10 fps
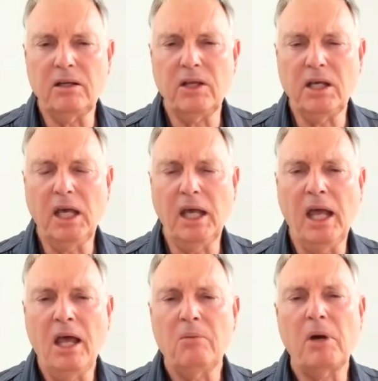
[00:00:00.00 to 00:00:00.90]

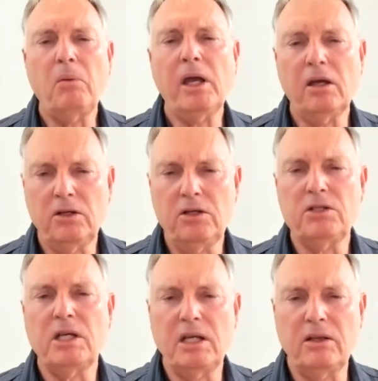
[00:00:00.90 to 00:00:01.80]
thinking, but we're going to
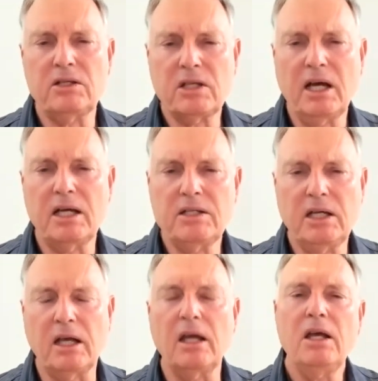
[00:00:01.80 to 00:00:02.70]
use it in this case
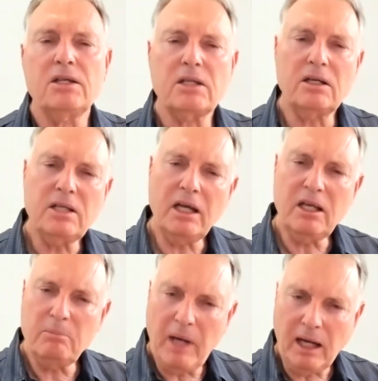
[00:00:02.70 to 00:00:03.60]
here. So I'll
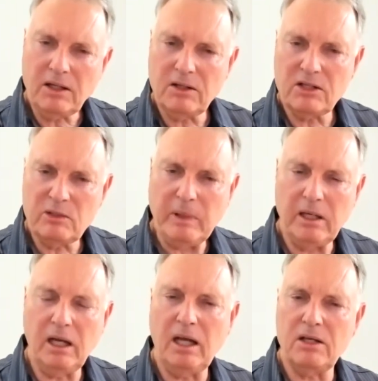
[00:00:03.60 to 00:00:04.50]
take you back to the
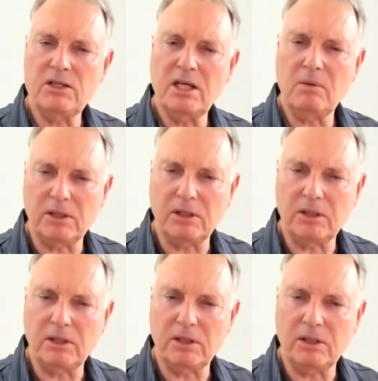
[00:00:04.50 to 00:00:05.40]
spinner and see what you think